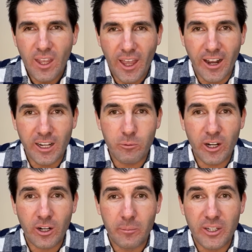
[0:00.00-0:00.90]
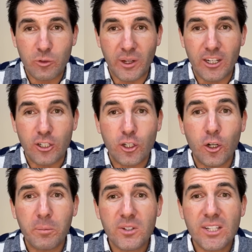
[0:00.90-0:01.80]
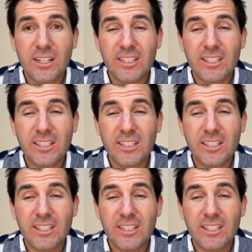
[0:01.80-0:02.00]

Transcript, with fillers: anywhere between 2%